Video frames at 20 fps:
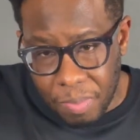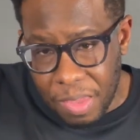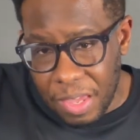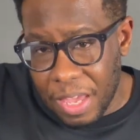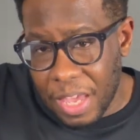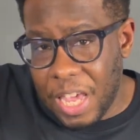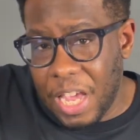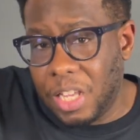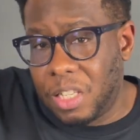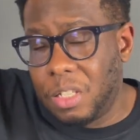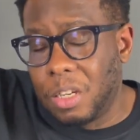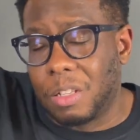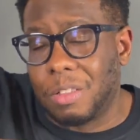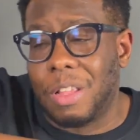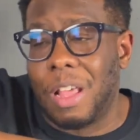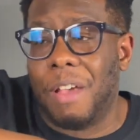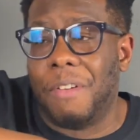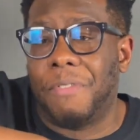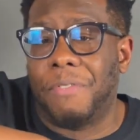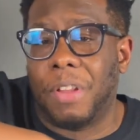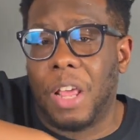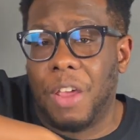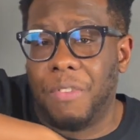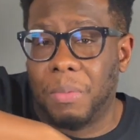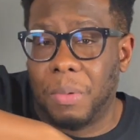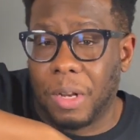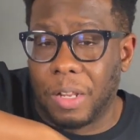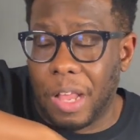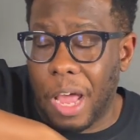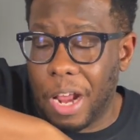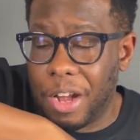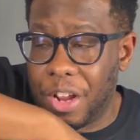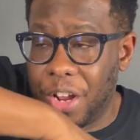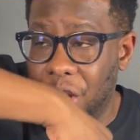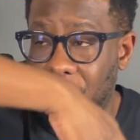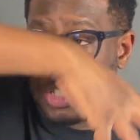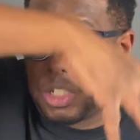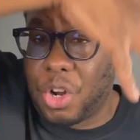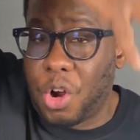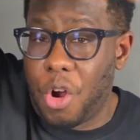He took that flame from the lighter
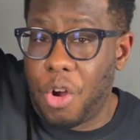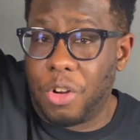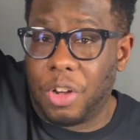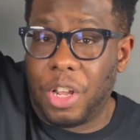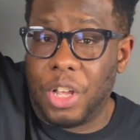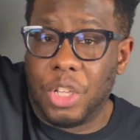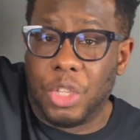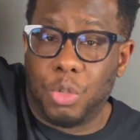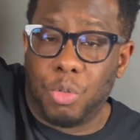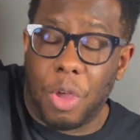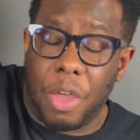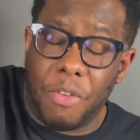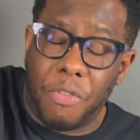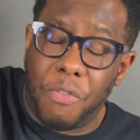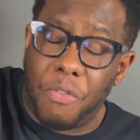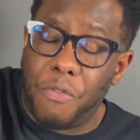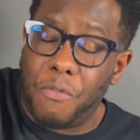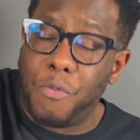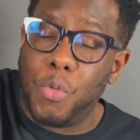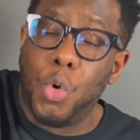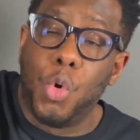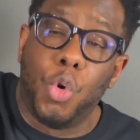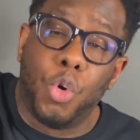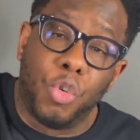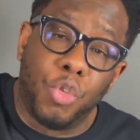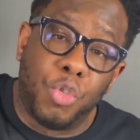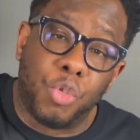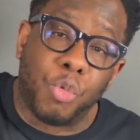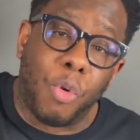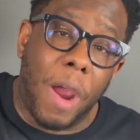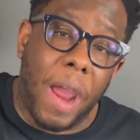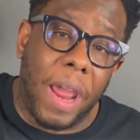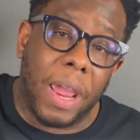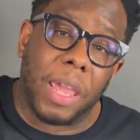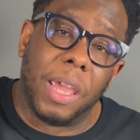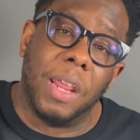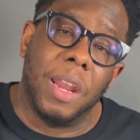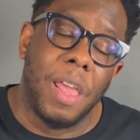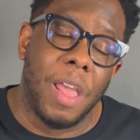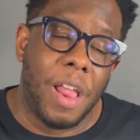and turned it into a full dragon
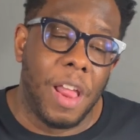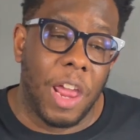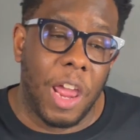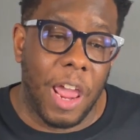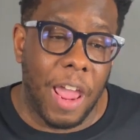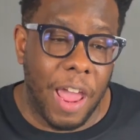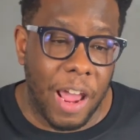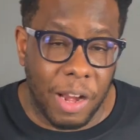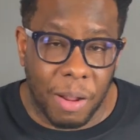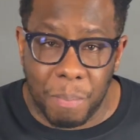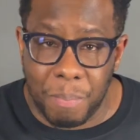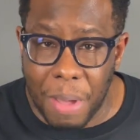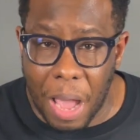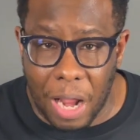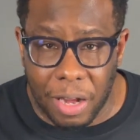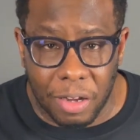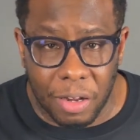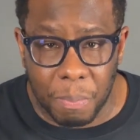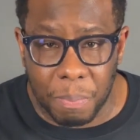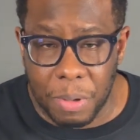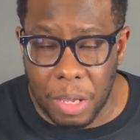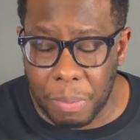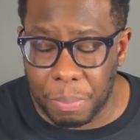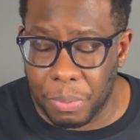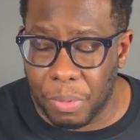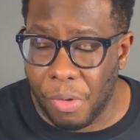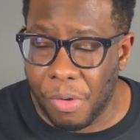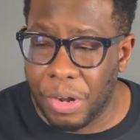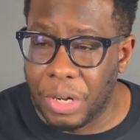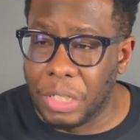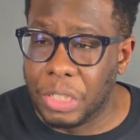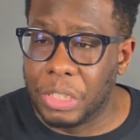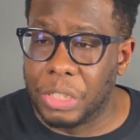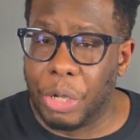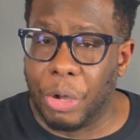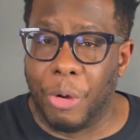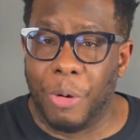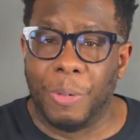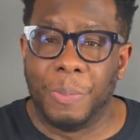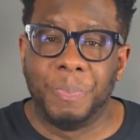and had it battling people.
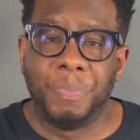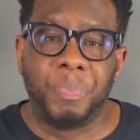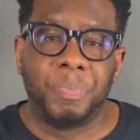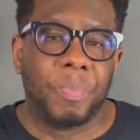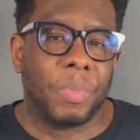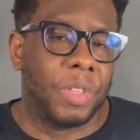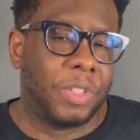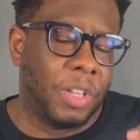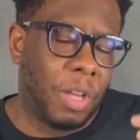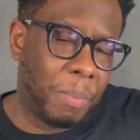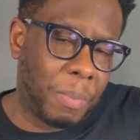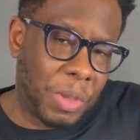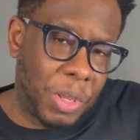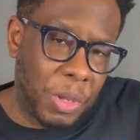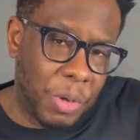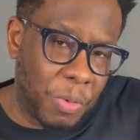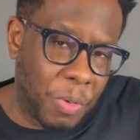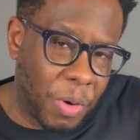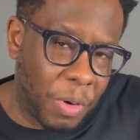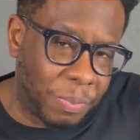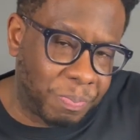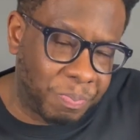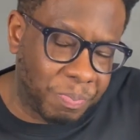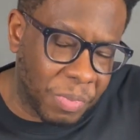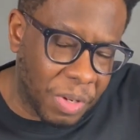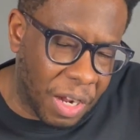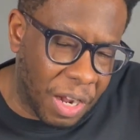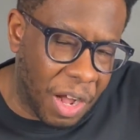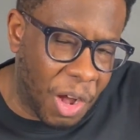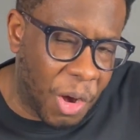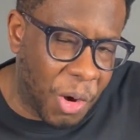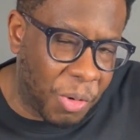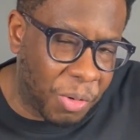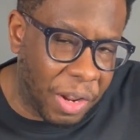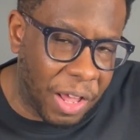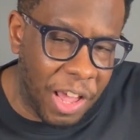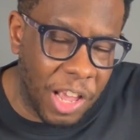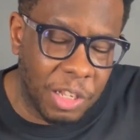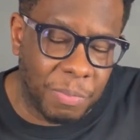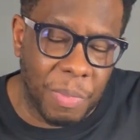So some of you old
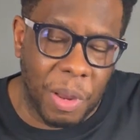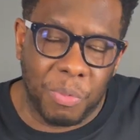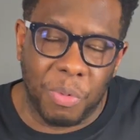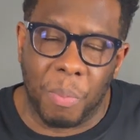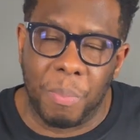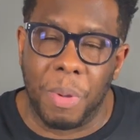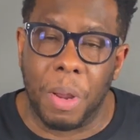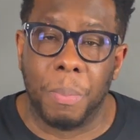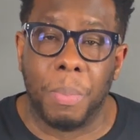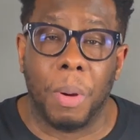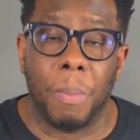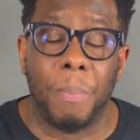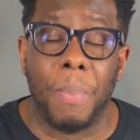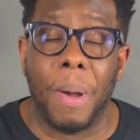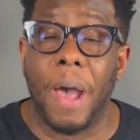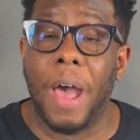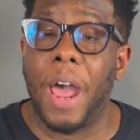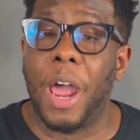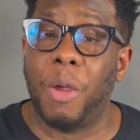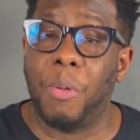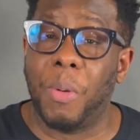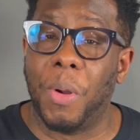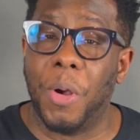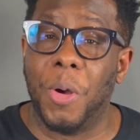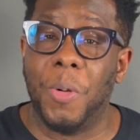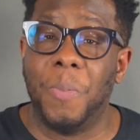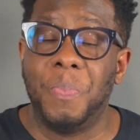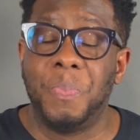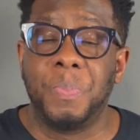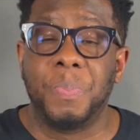heads may remember Pyro